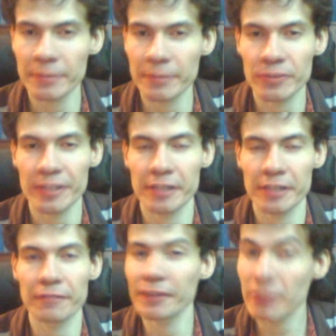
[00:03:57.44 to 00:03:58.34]

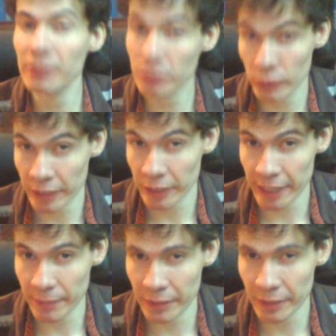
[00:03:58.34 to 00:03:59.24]
strategy feel to the
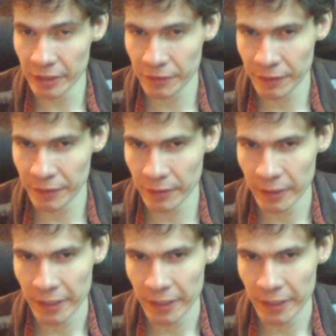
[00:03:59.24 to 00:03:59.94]
game. It doesn't feel